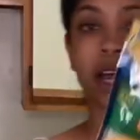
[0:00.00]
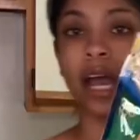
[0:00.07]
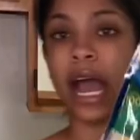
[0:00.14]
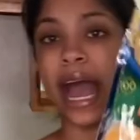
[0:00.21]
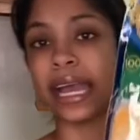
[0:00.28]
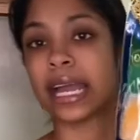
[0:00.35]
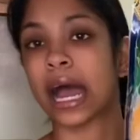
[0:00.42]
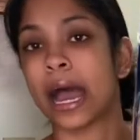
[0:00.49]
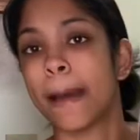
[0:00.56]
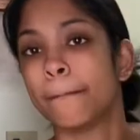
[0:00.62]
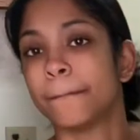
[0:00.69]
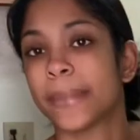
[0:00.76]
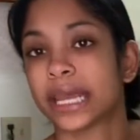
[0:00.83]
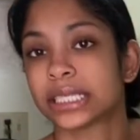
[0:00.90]
I
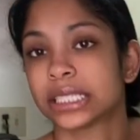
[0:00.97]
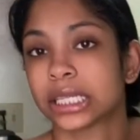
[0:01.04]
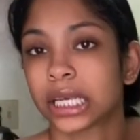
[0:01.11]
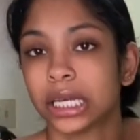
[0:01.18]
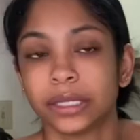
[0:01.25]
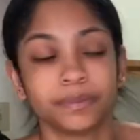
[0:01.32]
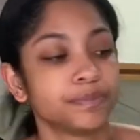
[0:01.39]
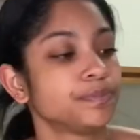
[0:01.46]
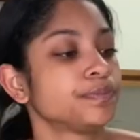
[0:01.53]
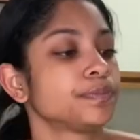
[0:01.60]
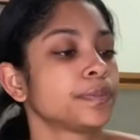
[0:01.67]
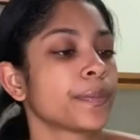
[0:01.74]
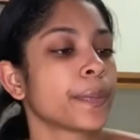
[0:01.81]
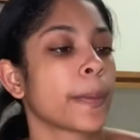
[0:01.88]
got Mexican,
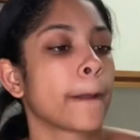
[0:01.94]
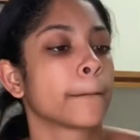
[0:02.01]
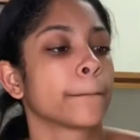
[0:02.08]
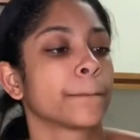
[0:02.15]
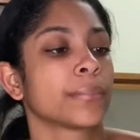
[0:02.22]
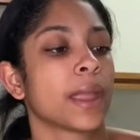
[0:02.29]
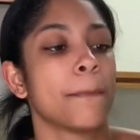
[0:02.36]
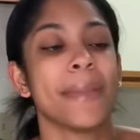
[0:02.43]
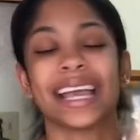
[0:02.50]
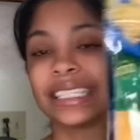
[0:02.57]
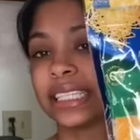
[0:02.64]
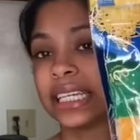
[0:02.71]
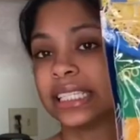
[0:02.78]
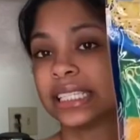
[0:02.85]

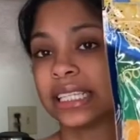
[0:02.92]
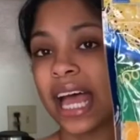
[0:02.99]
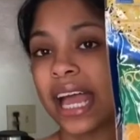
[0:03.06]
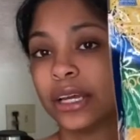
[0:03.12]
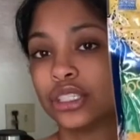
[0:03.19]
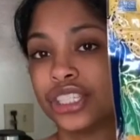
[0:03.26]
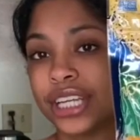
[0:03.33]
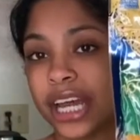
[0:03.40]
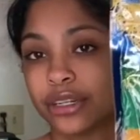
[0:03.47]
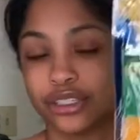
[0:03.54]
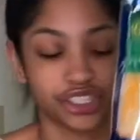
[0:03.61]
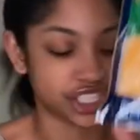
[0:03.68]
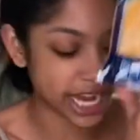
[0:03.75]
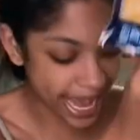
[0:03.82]
Mexican style cheddar
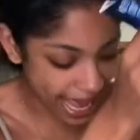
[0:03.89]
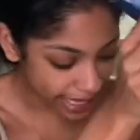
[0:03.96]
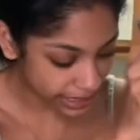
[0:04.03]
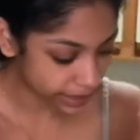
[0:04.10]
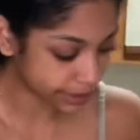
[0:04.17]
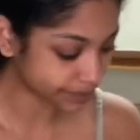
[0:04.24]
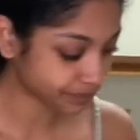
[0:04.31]
jack,